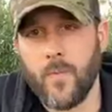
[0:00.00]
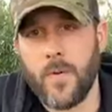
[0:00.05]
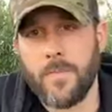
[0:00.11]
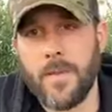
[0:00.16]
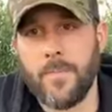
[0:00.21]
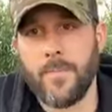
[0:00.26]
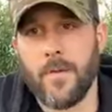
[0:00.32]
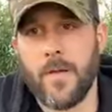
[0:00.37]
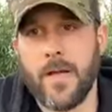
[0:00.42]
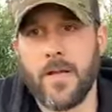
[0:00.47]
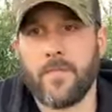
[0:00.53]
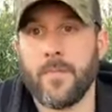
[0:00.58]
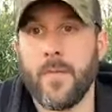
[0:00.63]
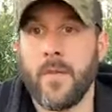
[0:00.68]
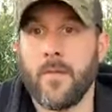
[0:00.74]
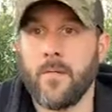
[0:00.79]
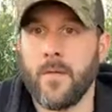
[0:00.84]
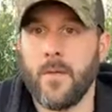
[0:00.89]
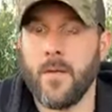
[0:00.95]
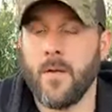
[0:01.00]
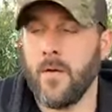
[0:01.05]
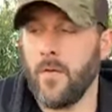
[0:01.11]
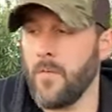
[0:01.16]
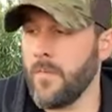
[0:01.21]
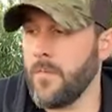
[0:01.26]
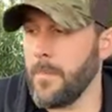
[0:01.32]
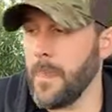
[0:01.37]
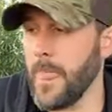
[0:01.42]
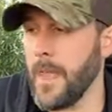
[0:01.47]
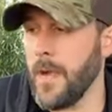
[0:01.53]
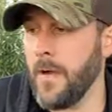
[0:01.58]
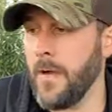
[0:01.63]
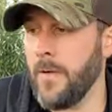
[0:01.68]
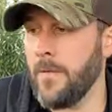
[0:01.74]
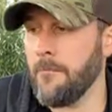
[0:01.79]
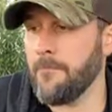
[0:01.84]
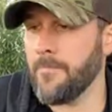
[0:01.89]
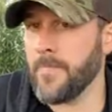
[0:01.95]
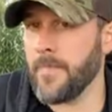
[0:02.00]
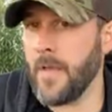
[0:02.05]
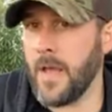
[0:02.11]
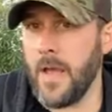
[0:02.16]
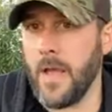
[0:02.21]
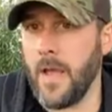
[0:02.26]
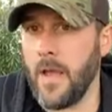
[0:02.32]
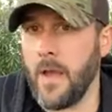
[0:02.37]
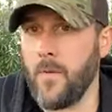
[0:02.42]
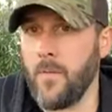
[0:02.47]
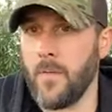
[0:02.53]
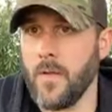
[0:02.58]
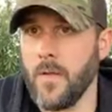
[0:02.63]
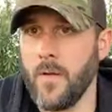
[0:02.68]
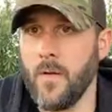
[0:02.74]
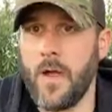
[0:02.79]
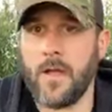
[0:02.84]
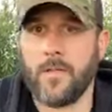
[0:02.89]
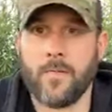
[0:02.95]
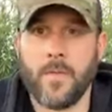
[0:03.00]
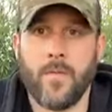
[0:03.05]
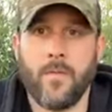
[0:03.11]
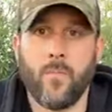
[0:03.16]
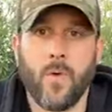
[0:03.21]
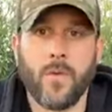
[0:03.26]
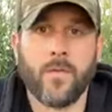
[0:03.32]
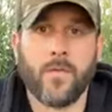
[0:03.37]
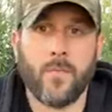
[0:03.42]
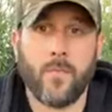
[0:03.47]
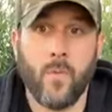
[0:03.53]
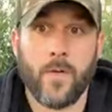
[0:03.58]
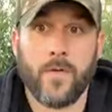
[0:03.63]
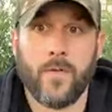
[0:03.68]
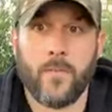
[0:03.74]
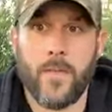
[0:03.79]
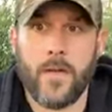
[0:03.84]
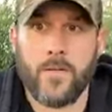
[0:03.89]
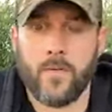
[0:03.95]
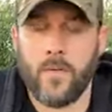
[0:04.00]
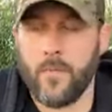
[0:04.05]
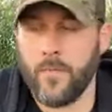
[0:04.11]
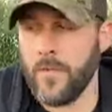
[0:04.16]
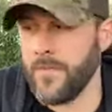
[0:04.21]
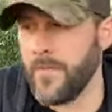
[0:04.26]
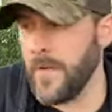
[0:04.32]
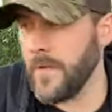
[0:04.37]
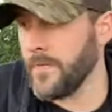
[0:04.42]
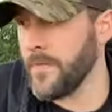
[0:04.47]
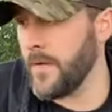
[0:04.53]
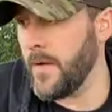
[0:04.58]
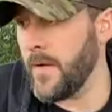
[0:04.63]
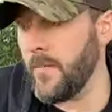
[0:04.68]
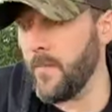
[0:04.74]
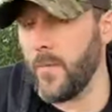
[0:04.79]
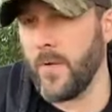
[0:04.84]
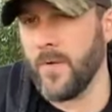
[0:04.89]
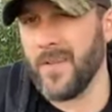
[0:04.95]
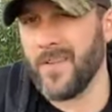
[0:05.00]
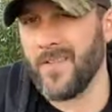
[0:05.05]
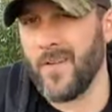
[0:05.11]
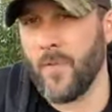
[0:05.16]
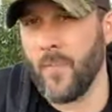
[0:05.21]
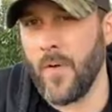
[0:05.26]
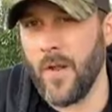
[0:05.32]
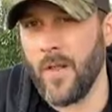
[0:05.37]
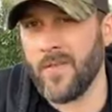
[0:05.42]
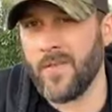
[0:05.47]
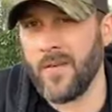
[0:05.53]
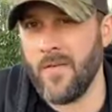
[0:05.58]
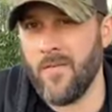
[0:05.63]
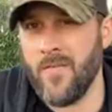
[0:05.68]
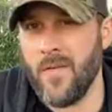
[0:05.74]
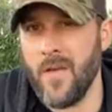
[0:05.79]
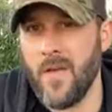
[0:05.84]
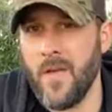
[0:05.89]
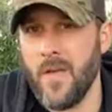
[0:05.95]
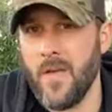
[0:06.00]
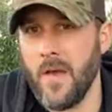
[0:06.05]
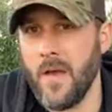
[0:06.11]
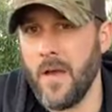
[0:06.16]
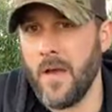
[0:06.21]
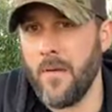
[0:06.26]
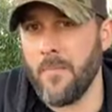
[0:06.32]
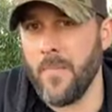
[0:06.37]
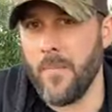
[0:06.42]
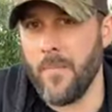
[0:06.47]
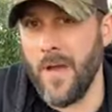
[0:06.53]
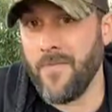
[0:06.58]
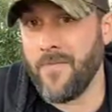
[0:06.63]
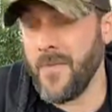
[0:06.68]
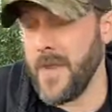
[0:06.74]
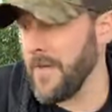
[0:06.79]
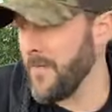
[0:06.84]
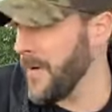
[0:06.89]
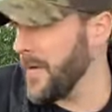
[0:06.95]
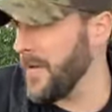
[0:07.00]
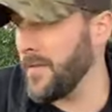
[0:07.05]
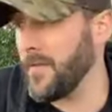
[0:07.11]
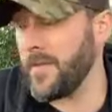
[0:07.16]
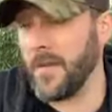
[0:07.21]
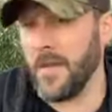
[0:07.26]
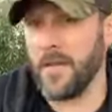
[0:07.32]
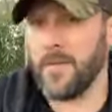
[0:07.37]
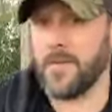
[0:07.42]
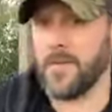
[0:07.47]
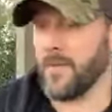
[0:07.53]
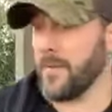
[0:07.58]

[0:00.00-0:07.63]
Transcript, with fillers: when people ask me, you know, um, I, I, you know ask me what's the what's the best home defense gun? Well, it's all relative, um, but my favorite is is